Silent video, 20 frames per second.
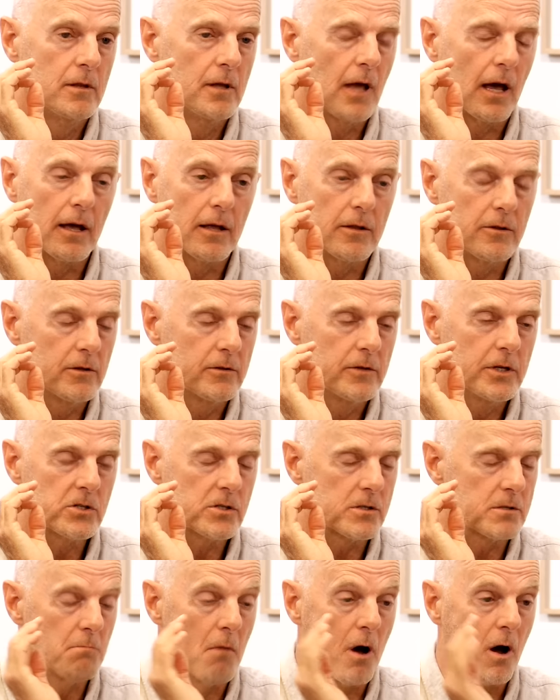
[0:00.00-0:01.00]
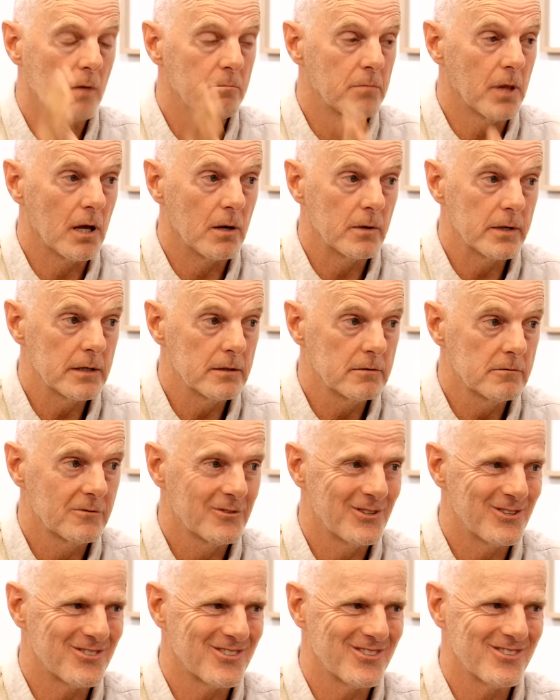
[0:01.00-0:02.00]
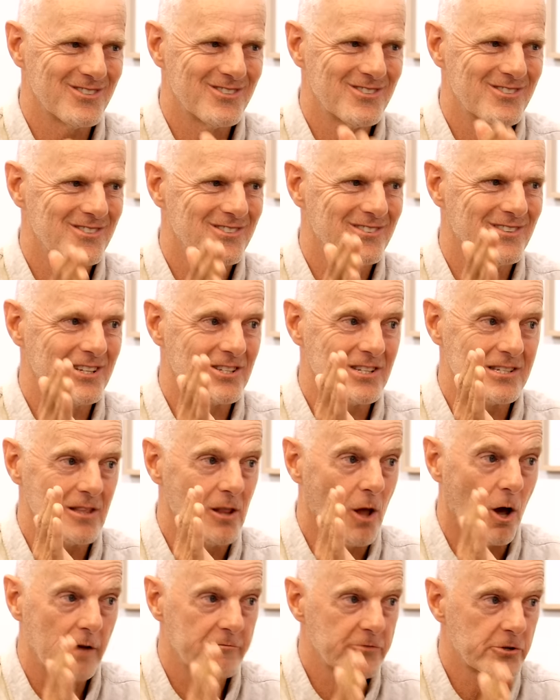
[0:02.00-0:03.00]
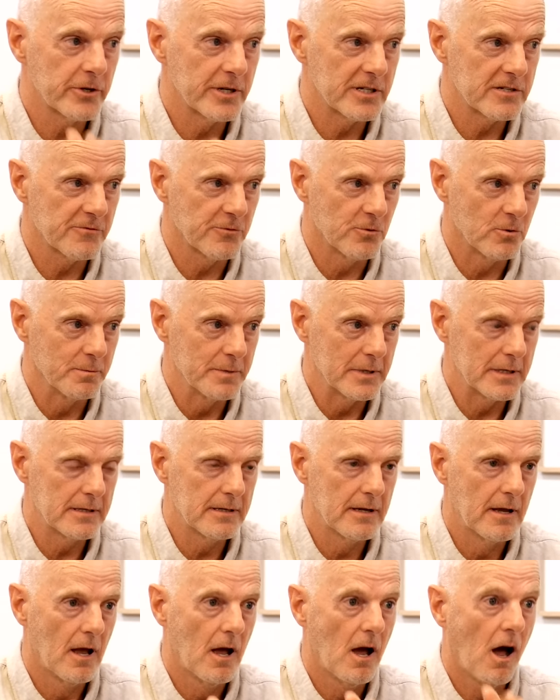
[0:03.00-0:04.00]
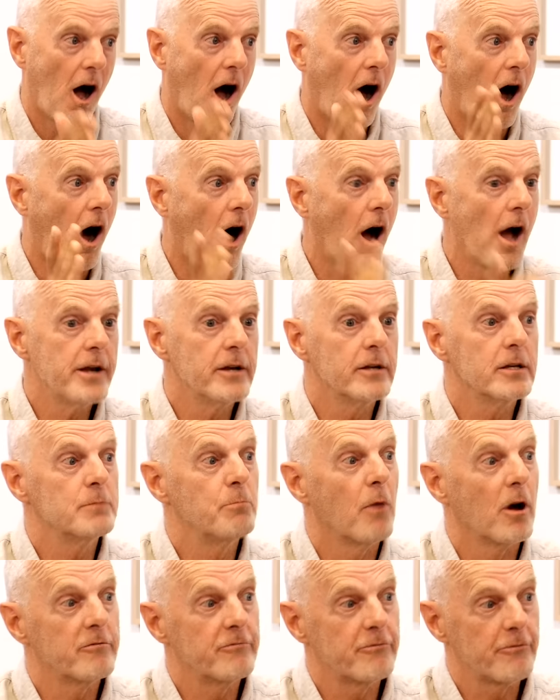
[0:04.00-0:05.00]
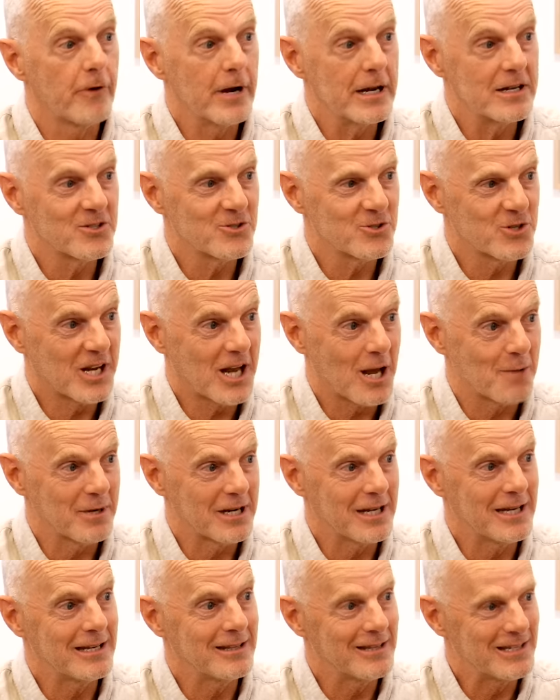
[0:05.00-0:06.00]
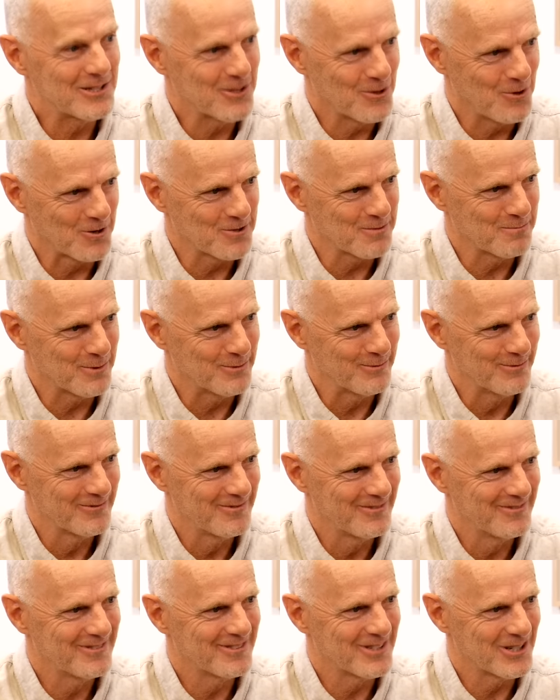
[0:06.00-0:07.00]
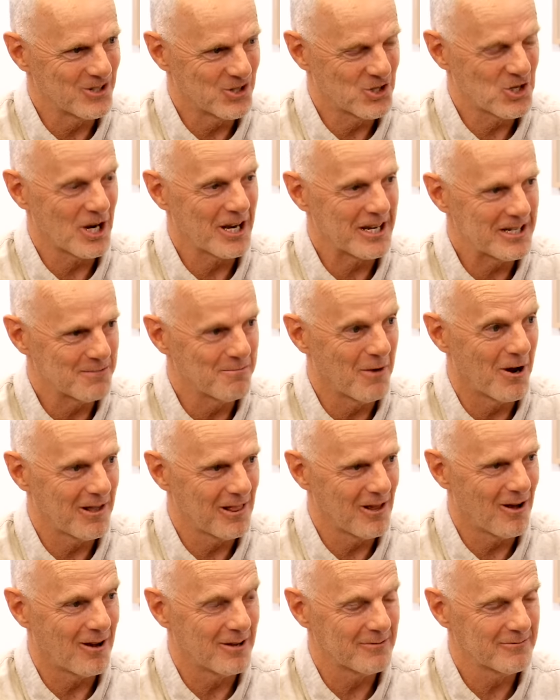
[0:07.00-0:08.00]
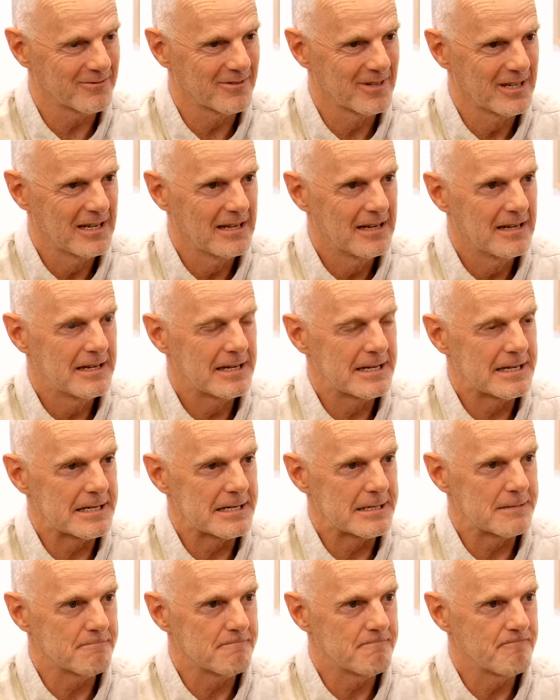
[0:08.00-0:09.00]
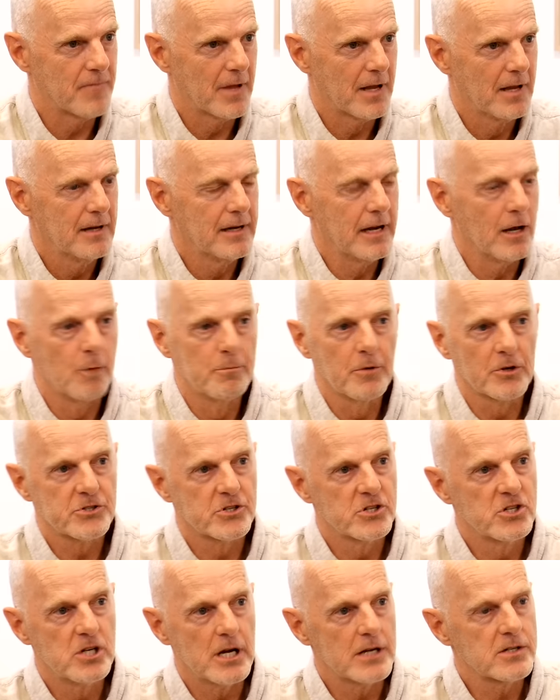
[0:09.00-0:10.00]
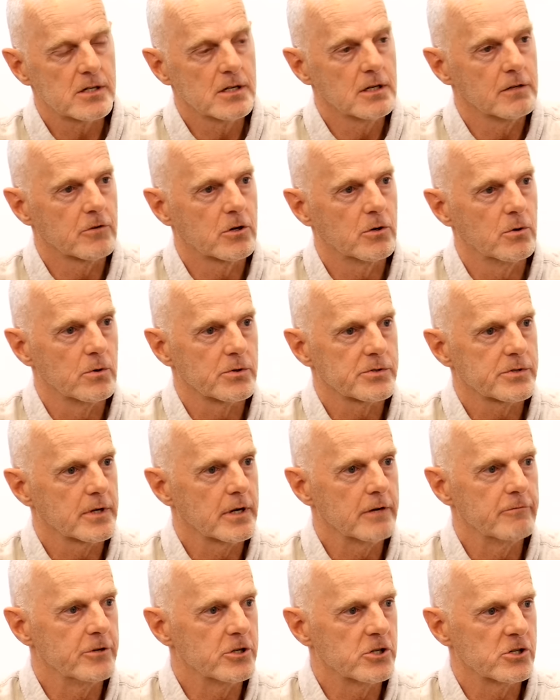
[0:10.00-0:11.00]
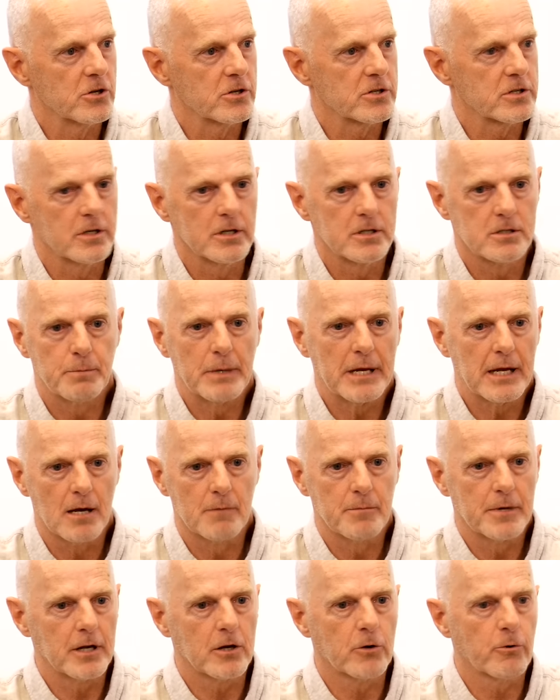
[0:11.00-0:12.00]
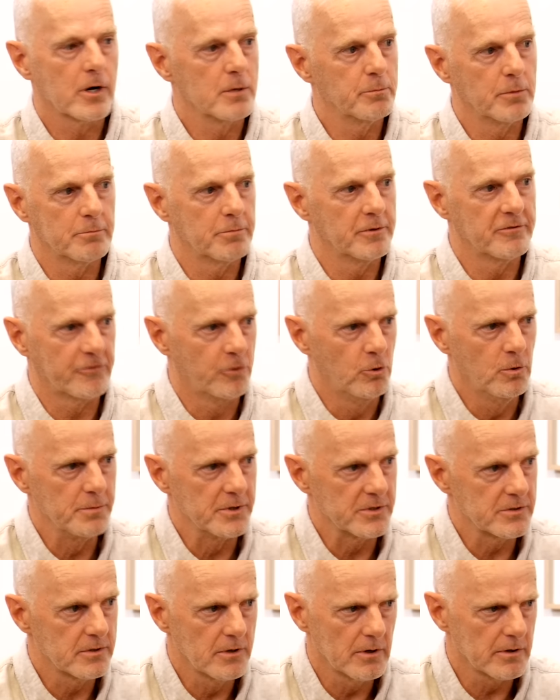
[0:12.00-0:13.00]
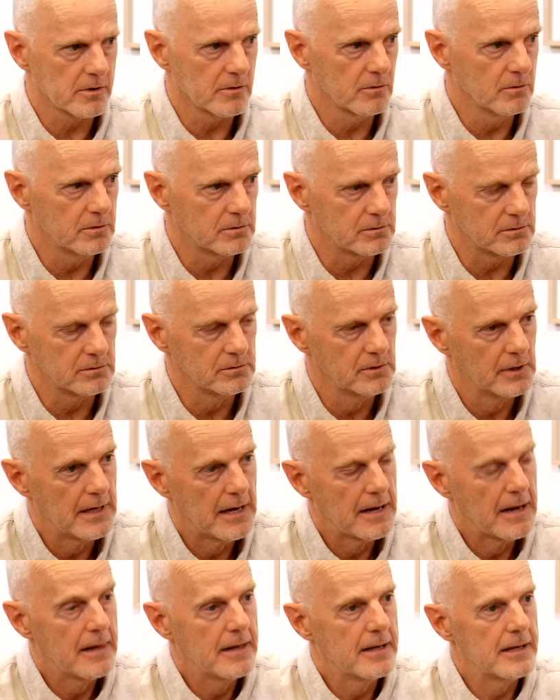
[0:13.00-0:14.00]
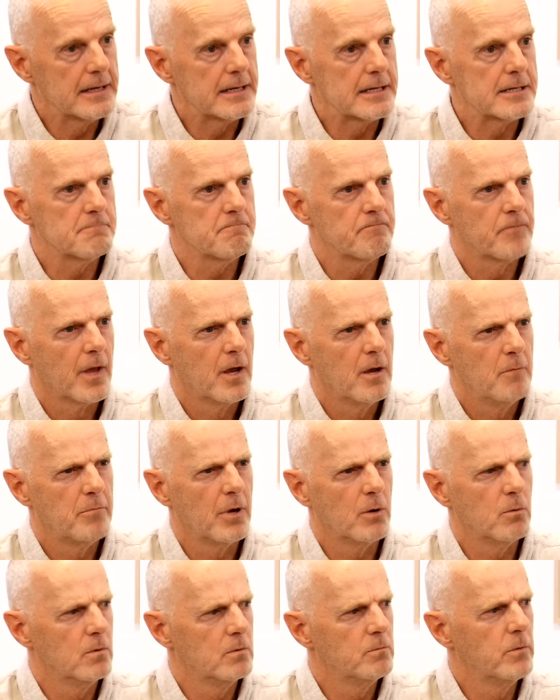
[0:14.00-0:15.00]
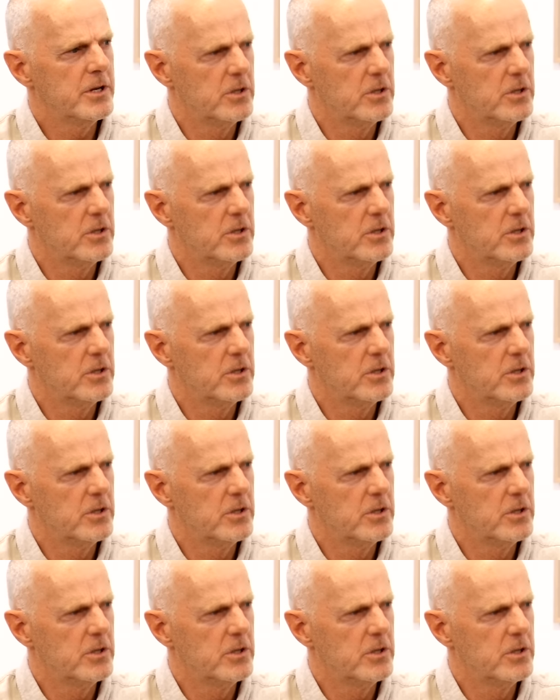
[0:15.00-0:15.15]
uh, this is mind-blowing, this is mm. this is life-transforming. I need my friends to come and hear this gospel mm. that's changed my life. Um, now, I'm not suggesting, of course, that every church needs to become an incredible performance, not mm. at all. Mm. Um, I mean, but we